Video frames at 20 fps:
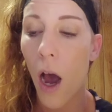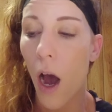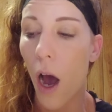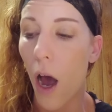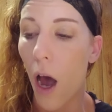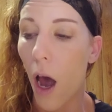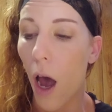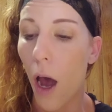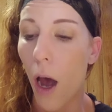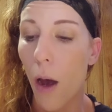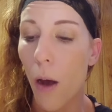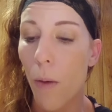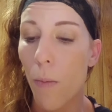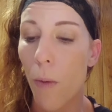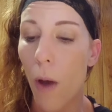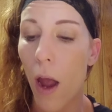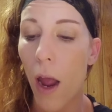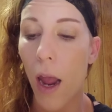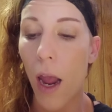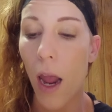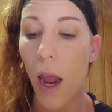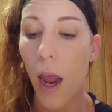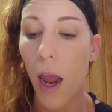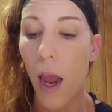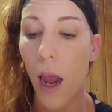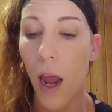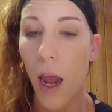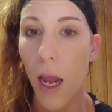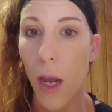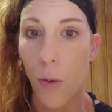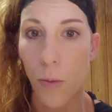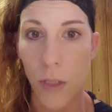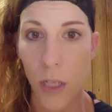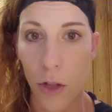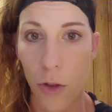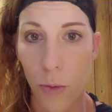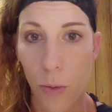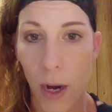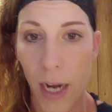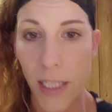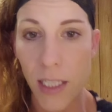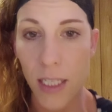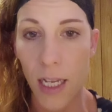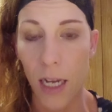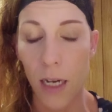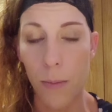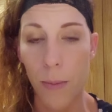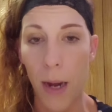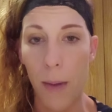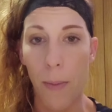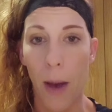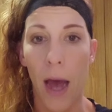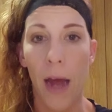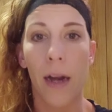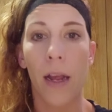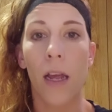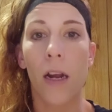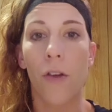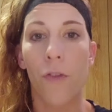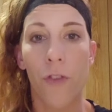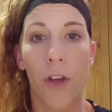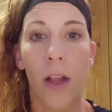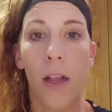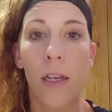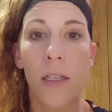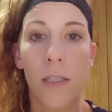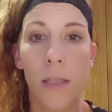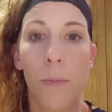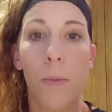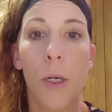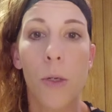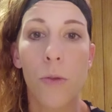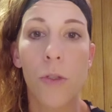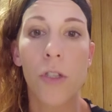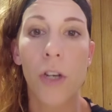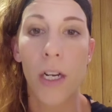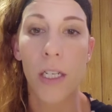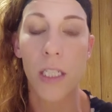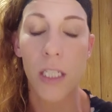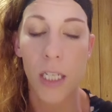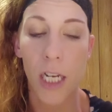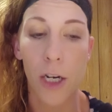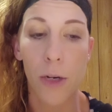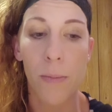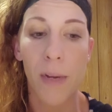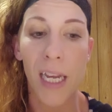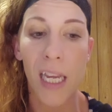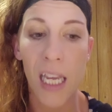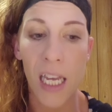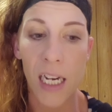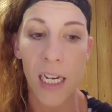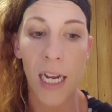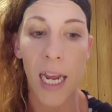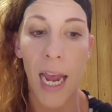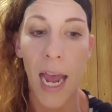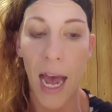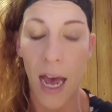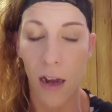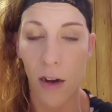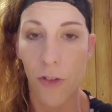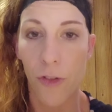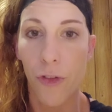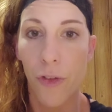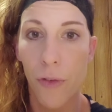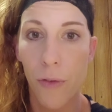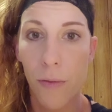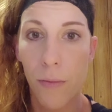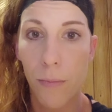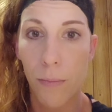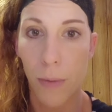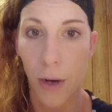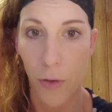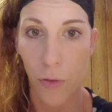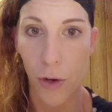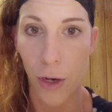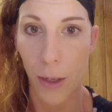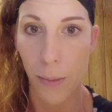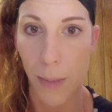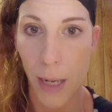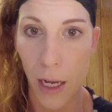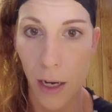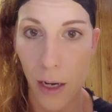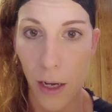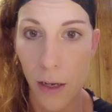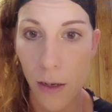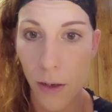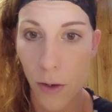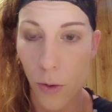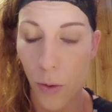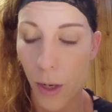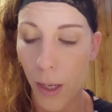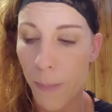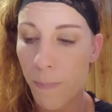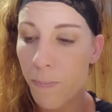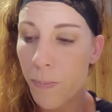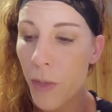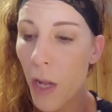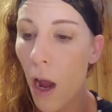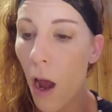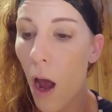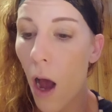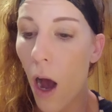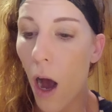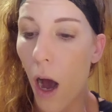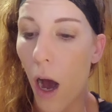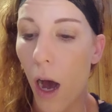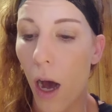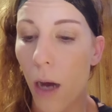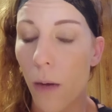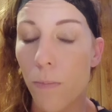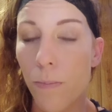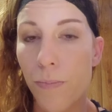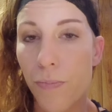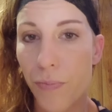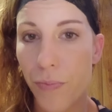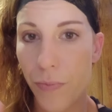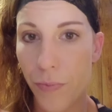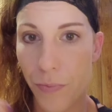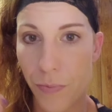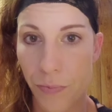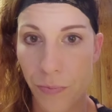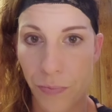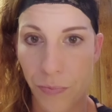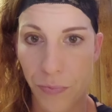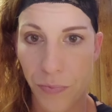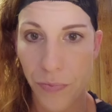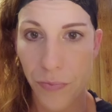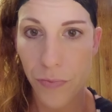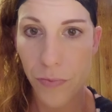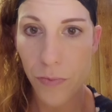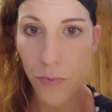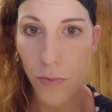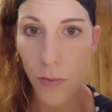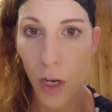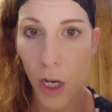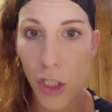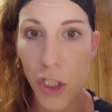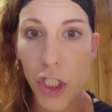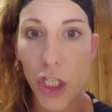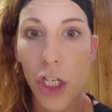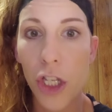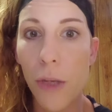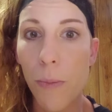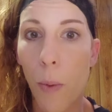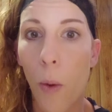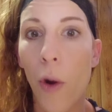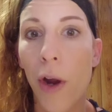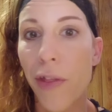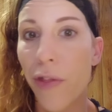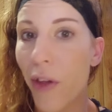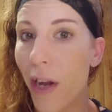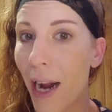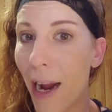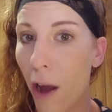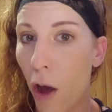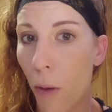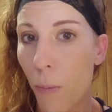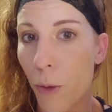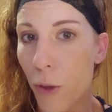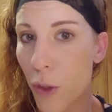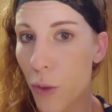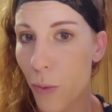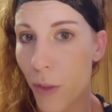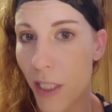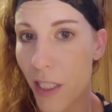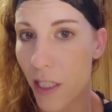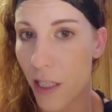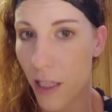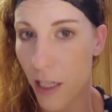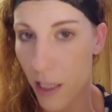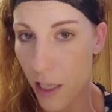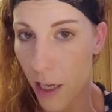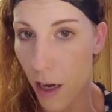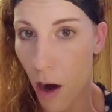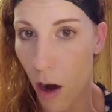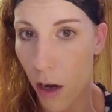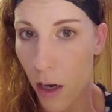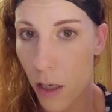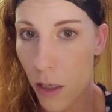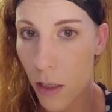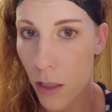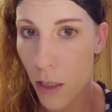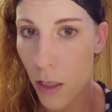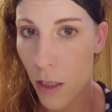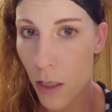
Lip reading: It was on the right side of my body, and it felt like somebody was trying to tear my kidney out of my freaking body. Okay. Um, to the point that I almost went to the ER.